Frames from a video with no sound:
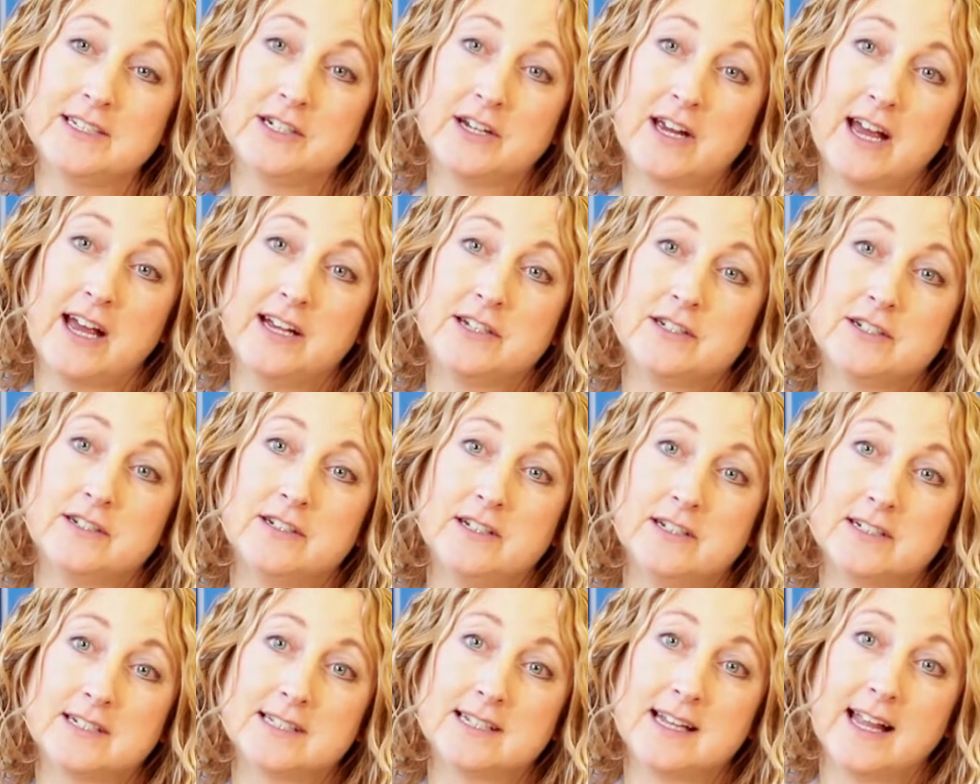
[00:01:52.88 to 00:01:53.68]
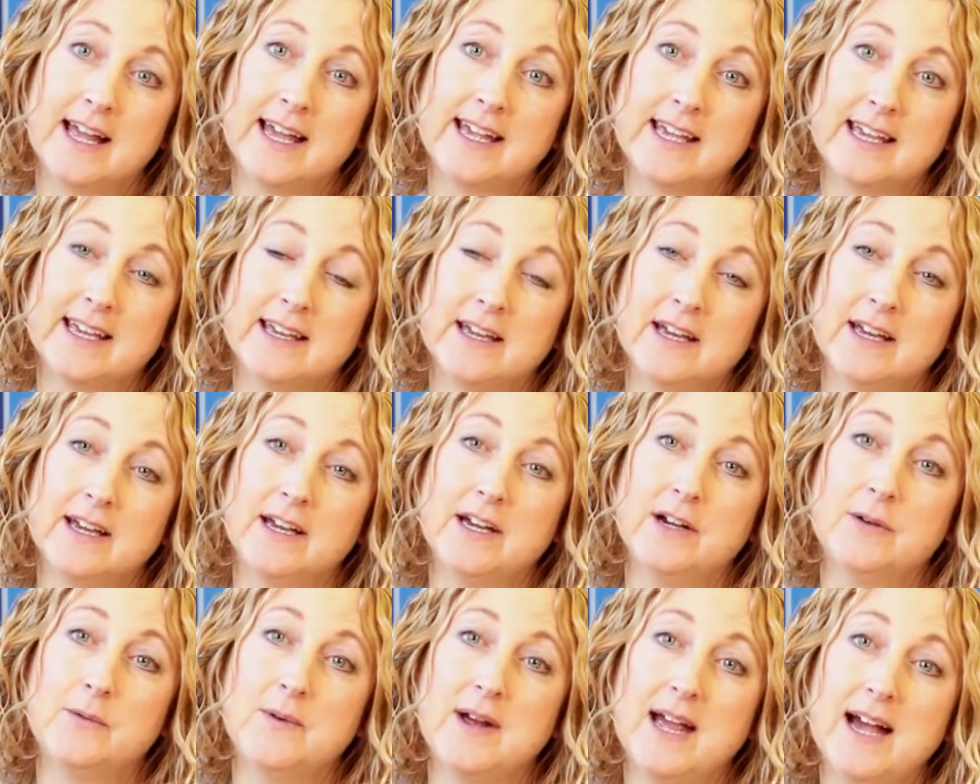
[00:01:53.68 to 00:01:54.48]
education looks like.
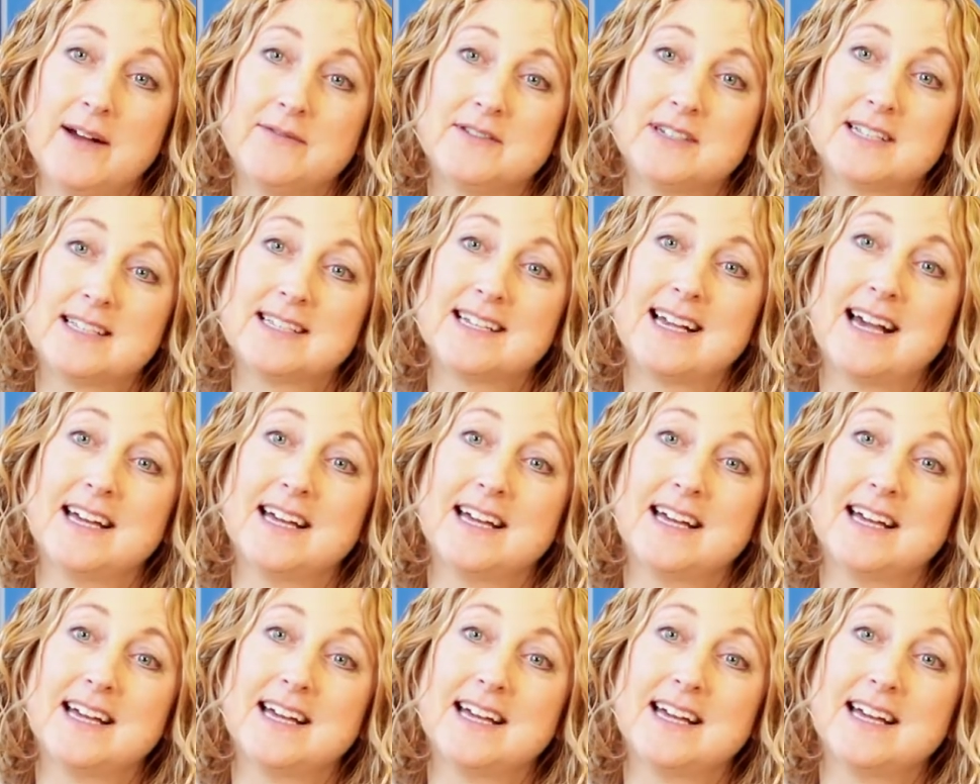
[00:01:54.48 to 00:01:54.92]
We have to